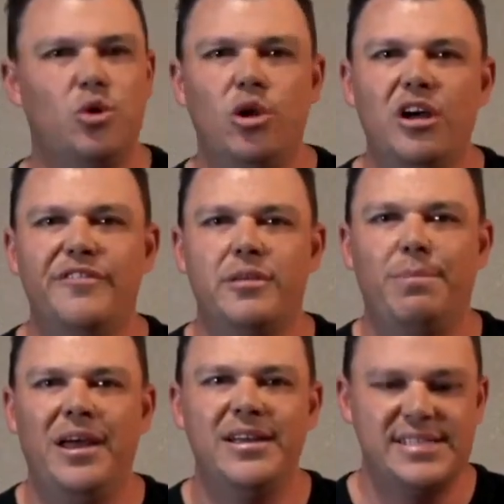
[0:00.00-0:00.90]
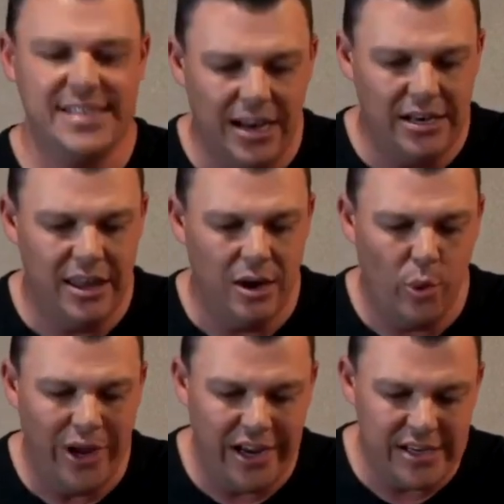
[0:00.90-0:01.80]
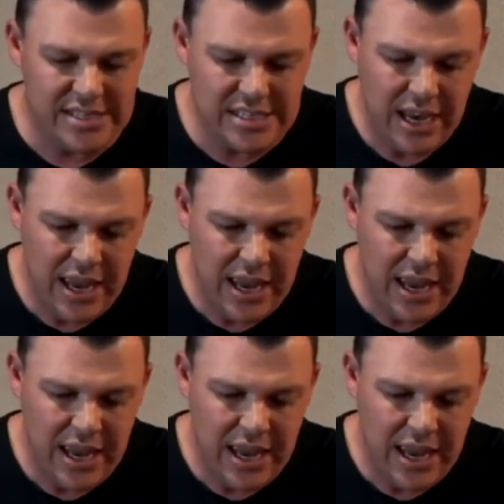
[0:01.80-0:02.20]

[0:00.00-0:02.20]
all over the place selling their wares.